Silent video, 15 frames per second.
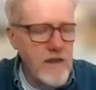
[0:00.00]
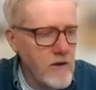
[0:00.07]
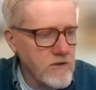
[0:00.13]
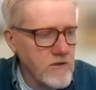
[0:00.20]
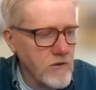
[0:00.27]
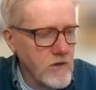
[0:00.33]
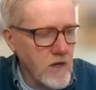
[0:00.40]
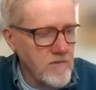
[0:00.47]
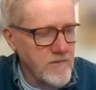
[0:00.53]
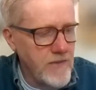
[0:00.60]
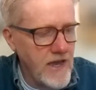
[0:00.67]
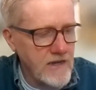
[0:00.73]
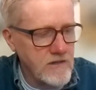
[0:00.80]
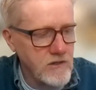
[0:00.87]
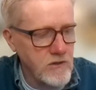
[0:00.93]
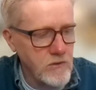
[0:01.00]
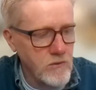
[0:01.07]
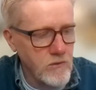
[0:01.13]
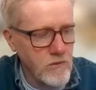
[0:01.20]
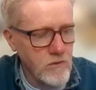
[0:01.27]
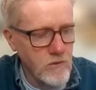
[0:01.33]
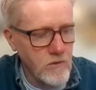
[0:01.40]
also comes back to,
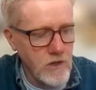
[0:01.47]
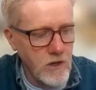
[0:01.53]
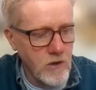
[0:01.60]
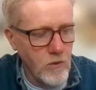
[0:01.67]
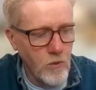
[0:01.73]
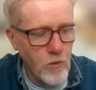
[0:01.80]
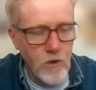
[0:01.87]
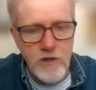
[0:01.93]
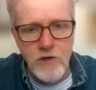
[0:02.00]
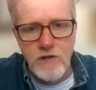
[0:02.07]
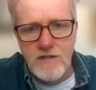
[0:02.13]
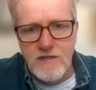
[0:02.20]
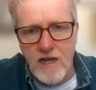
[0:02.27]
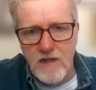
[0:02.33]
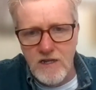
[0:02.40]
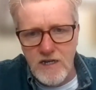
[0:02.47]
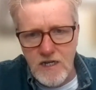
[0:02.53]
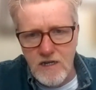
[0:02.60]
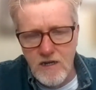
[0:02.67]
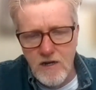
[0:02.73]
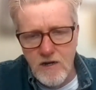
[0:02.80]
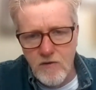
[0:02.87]
you know, what are you selling?
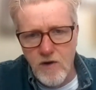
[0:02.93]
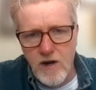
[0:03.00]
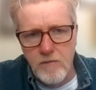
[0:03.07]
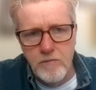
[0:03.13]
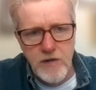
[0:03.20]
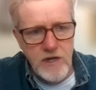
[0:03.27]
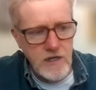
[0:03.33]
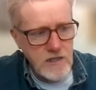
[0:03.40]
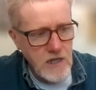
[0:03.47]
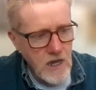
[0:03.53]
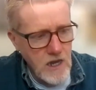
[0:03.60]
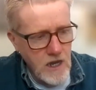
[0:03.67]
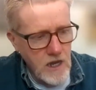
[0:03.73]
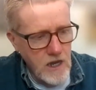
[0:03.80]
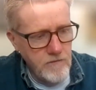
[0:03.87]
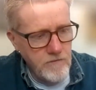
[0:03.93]
right because yes